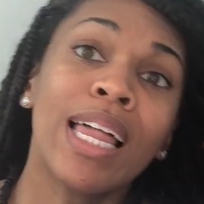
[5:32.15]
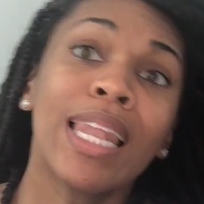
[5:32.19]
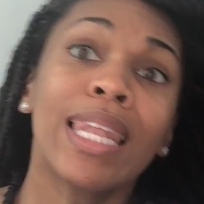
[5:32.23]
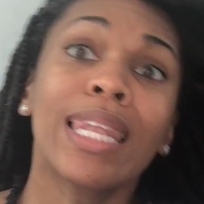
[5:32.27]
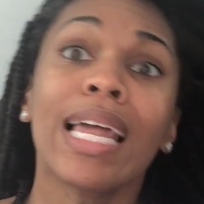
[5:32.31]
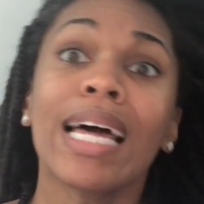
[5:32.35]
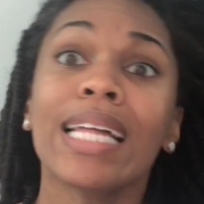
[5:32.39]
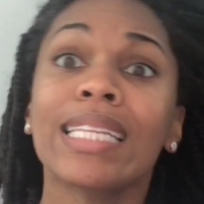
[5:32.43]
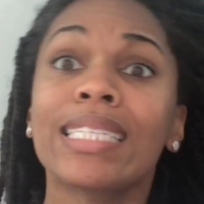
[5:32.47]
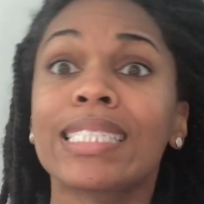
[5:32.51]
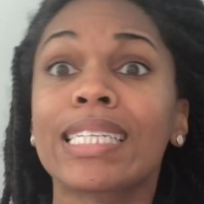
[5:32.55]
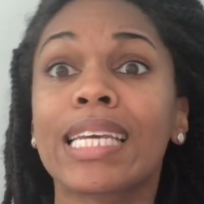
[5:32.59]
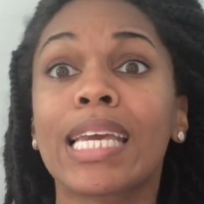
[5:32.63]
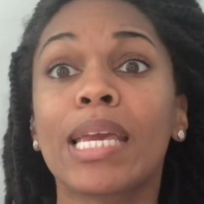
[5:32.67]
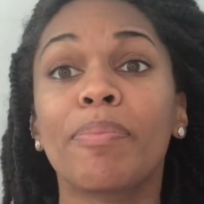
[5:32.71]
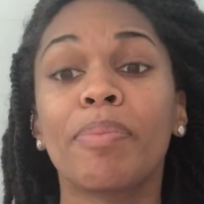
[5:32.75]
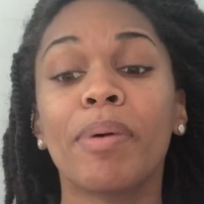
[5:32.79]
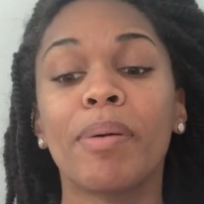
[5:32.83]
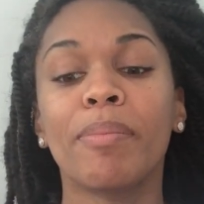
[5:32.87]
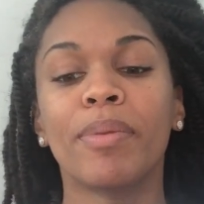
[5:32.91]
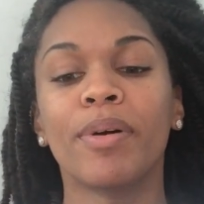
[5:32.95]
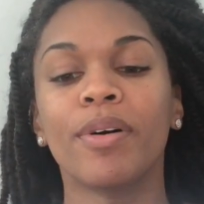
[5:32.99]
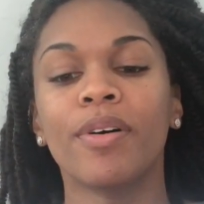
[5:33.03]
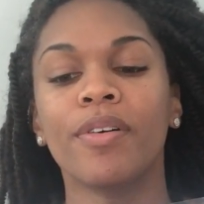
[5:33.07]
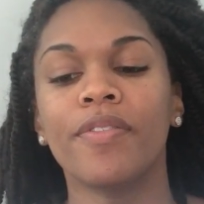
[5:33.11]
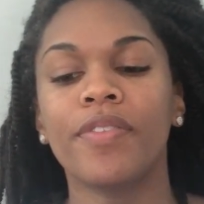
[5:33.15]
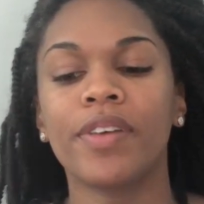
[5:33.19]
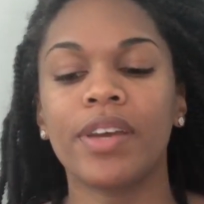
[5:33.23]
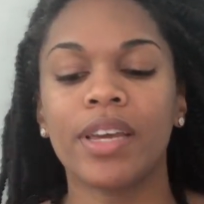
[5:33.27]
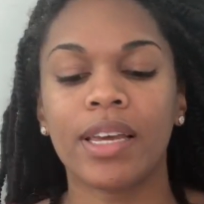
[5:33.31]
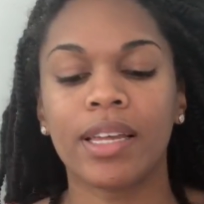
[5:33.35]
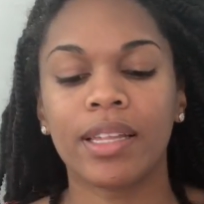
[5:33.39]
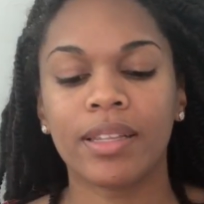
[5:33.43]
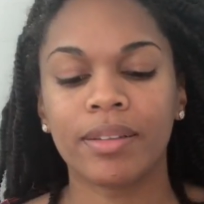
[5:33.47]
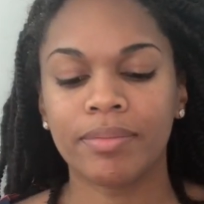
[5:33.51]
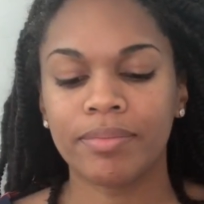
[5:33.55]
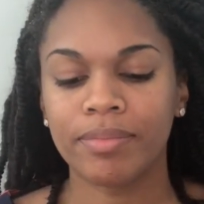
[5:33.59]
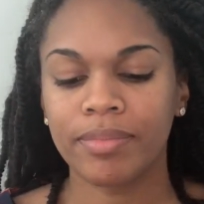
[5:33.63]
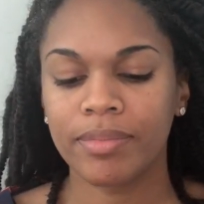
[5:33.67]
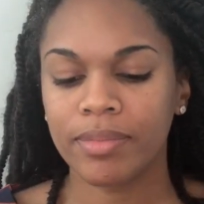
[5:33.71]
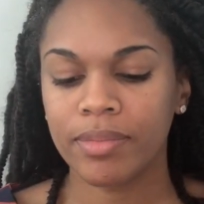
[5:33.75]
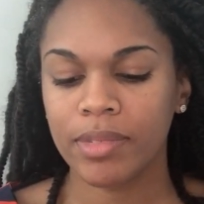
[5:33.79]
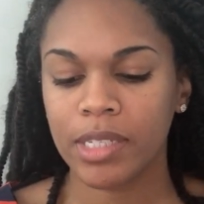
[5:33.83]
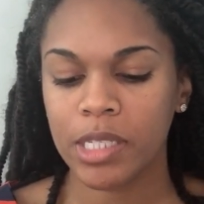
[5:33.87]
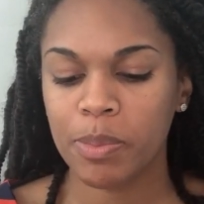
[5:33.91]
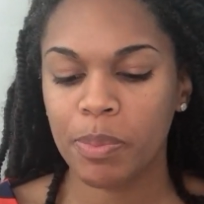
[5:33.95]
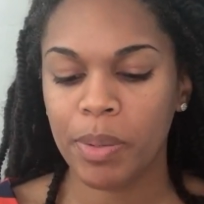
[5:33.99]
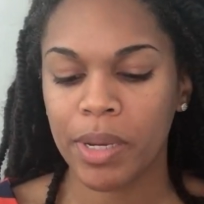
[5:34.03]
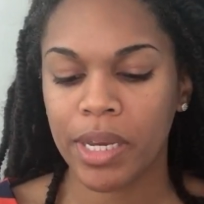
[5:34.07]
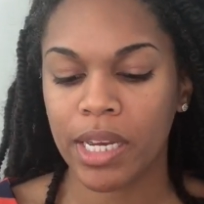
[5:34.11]
Let's keep it moving.
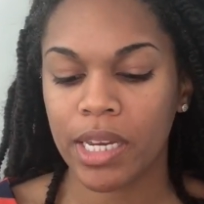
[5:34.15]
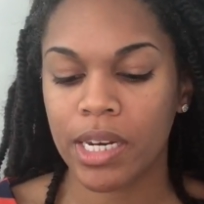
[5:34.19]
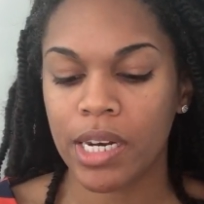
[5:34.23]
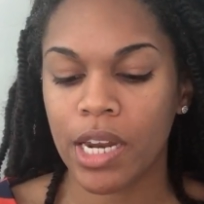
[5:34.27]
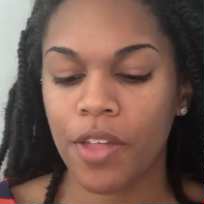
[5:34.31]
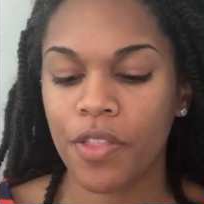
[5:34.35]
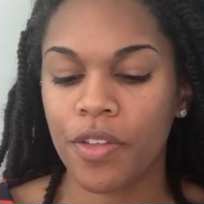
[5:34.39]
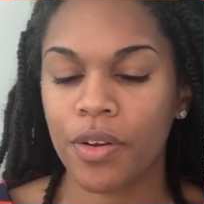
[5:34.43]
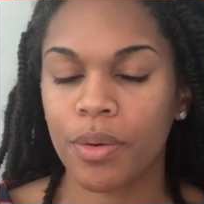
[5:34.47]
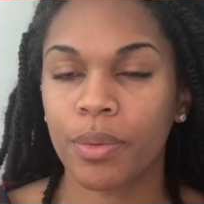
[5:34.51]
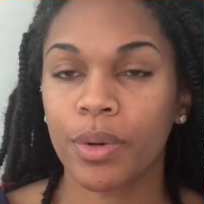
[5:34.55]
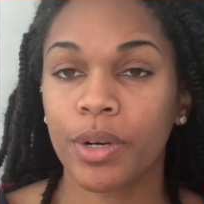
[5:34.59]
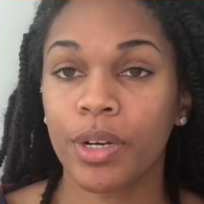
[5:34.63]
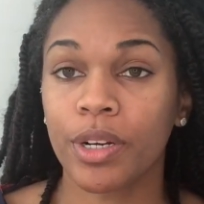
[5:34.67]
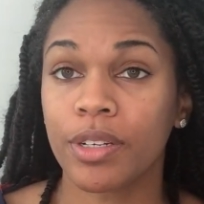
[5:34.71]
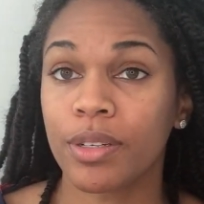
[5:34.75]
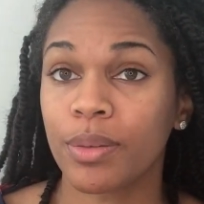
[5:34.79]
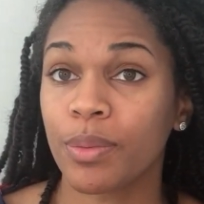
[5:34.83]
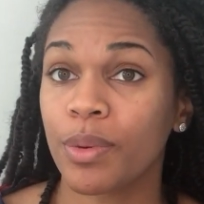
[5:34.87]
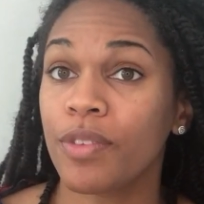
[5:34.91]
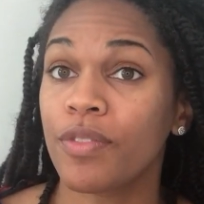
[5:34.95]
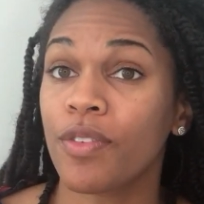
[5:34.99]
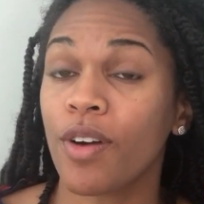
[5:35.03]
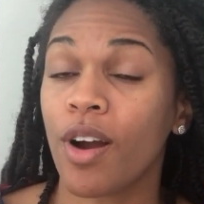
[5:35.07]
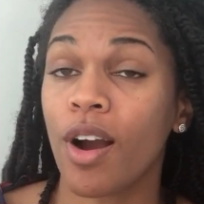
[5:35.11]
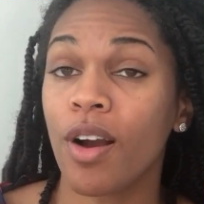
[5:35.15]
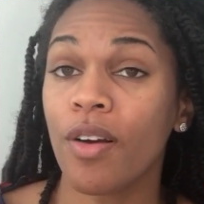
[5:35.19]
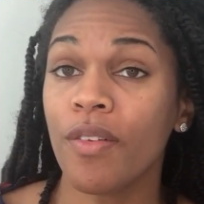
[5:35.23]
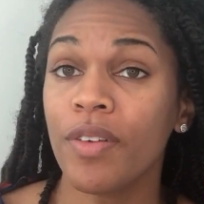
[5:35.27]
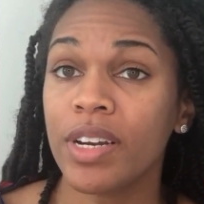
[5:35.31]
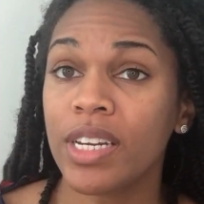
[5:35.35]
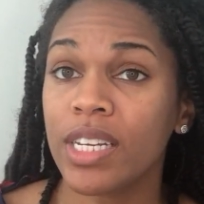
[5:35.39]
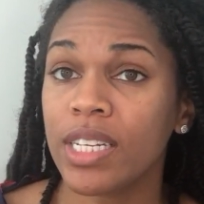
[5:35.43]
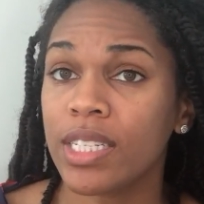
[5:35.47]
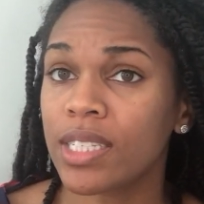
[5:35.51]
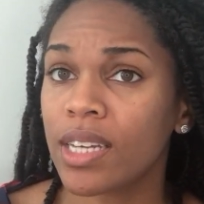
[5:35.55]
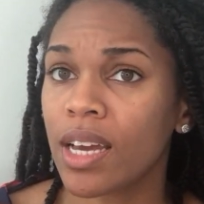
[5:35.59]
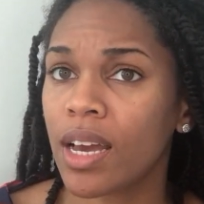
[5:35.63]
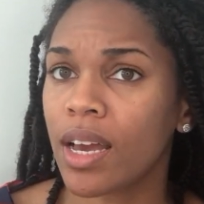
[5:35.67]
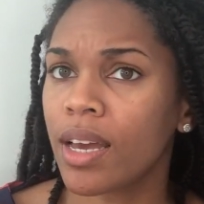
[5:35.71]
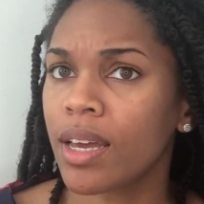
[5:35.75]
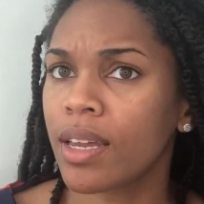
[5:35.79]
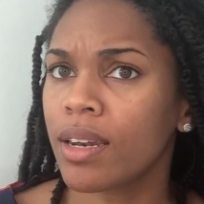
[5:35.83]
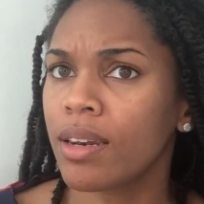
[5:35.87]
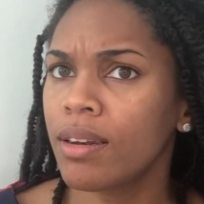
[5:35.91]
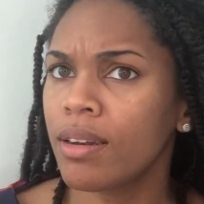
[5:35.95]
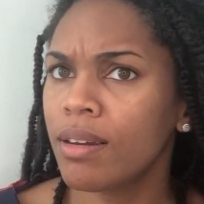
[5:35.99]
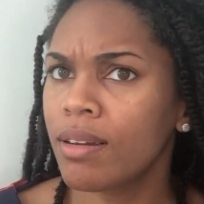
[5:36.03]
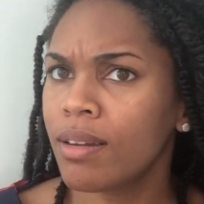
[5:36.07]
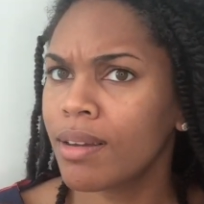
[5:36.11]
Let's pick another word. We've already
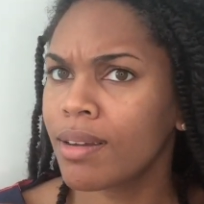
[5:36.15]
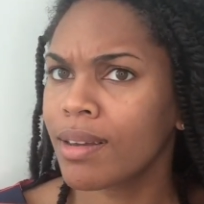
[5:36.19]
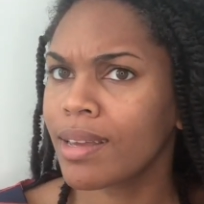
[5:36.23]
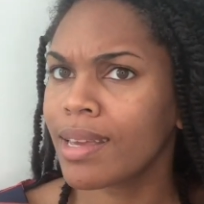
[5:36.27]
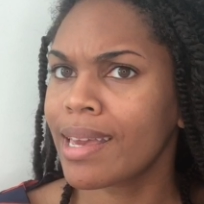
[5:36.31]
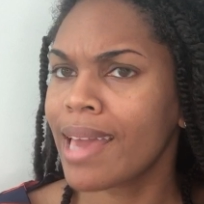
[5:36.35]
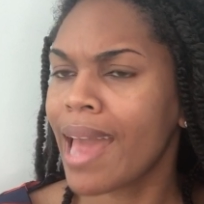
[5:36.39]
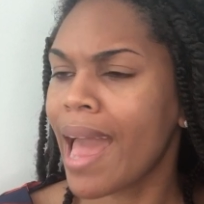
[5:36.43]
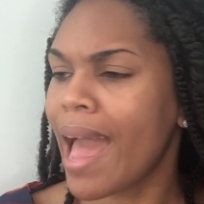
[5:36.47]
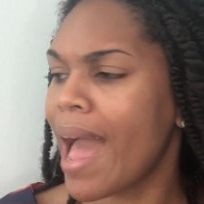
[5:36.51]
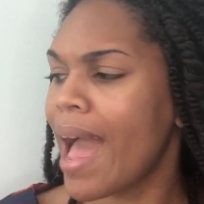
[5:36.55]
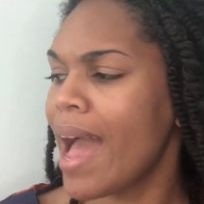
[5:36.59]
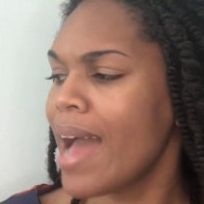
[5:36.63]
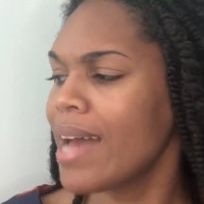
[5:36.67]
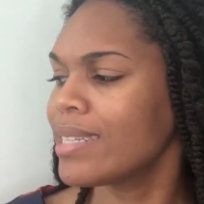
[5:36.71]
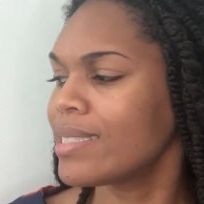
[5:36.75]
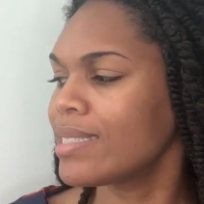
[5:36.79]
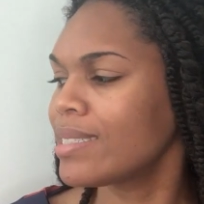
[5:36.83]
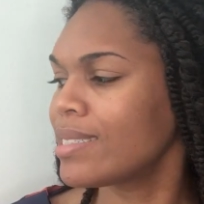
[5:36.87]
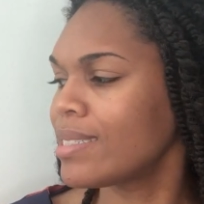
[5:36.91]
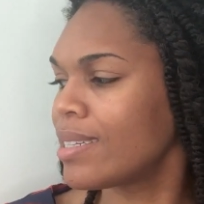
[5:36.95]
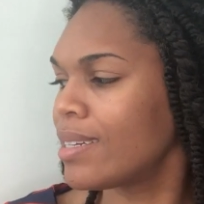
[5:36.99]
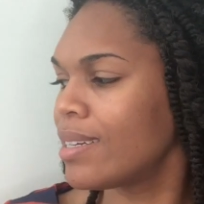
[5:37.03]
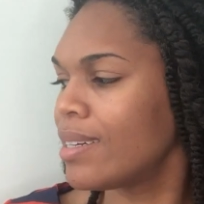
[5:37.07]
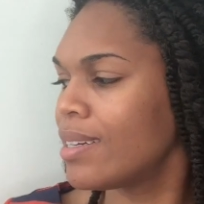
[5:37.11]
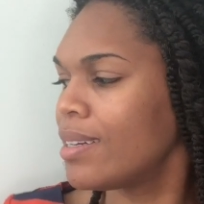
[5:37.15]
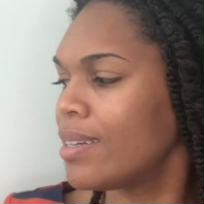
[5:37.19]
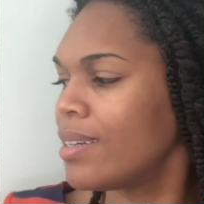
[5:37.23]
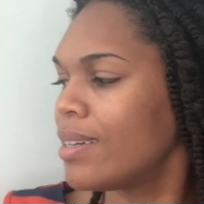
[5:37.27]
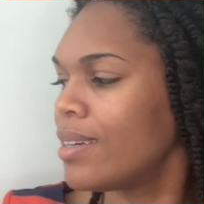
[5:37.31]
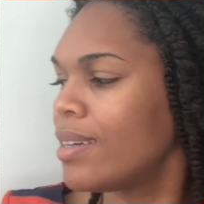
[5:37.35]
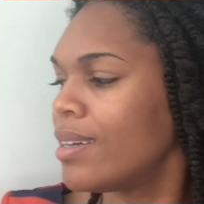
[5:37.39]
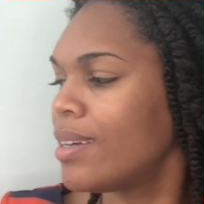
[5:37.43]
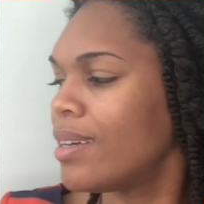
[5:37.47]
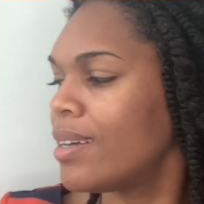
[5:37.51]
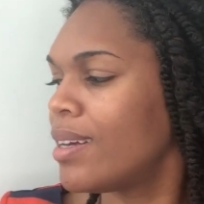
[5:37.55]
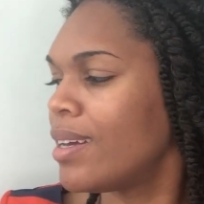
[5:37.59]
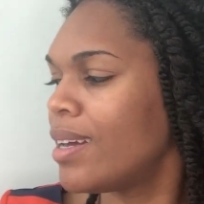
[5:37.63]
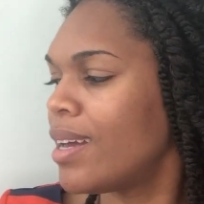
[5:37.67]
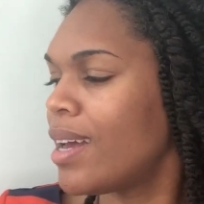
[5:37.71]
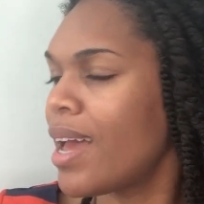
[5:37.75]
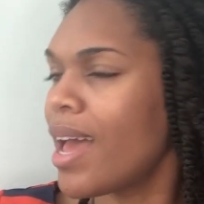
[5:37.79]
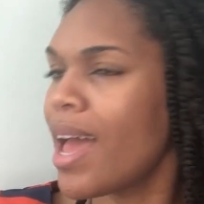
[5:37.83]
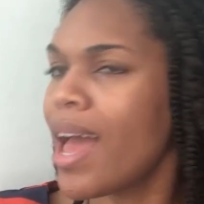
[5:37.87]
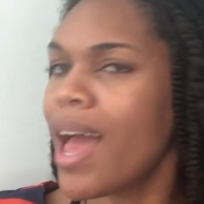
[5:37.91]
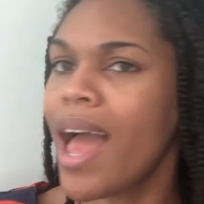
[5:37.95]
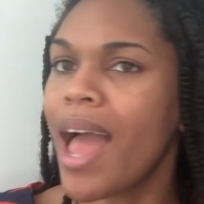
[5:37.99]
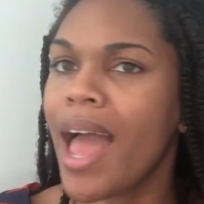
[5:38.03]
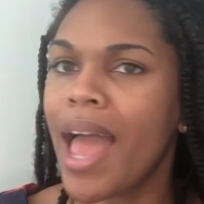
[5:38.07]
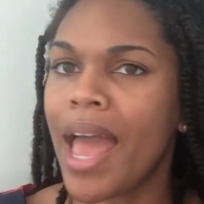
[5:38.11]
done cat
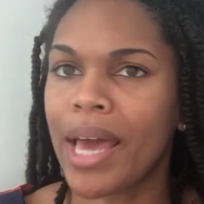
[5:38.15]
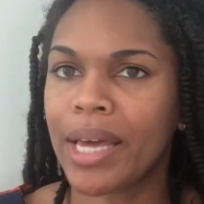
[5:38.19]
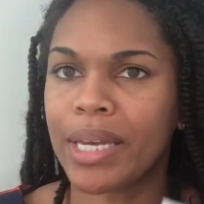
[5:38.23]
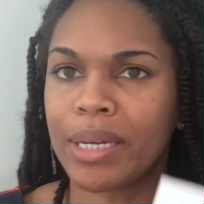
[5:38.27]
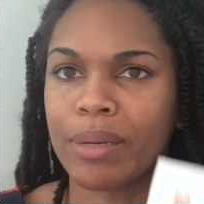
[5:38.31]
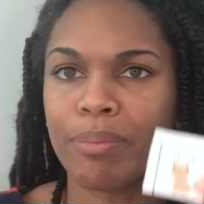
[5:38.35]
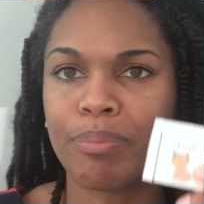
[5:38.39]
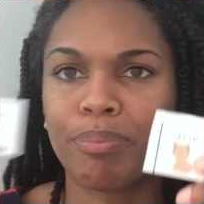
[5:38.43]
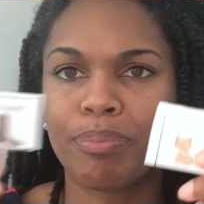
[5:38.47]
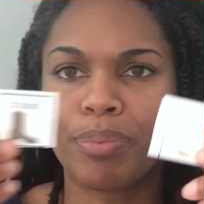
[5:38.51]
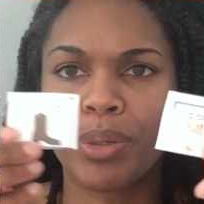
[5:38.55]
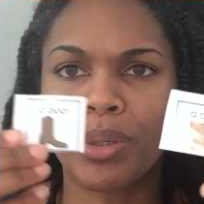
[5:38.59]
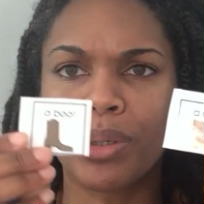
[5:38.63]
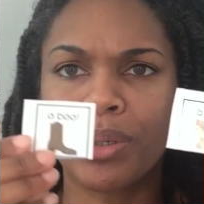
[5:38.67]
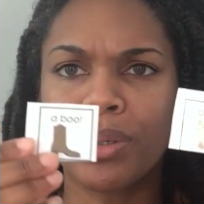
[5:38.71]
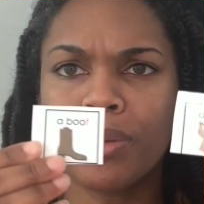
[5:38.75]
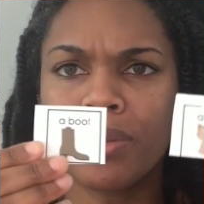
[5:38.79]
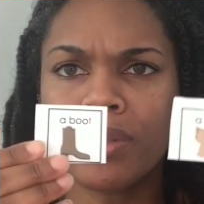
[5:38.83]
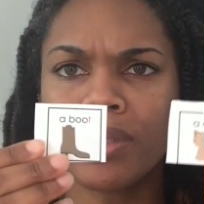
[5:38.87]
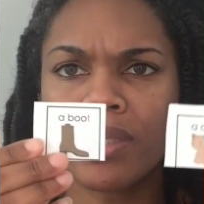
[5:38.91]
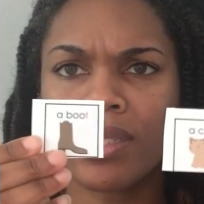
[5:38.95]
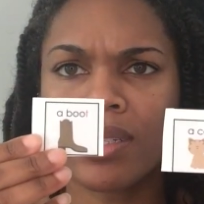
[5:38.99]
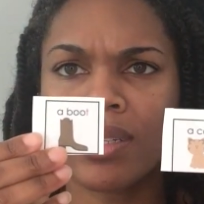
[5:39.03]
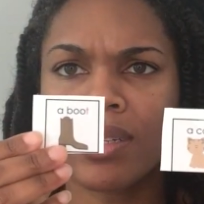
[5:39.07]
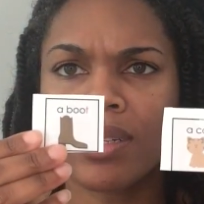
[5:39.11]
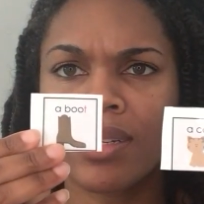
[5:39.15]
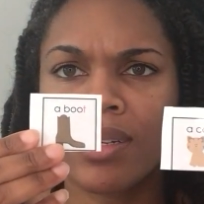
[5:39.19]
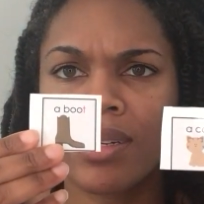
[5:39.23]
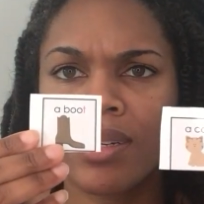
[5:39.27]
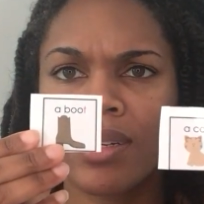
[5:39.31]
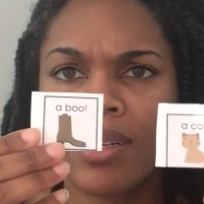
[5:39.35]
and boot.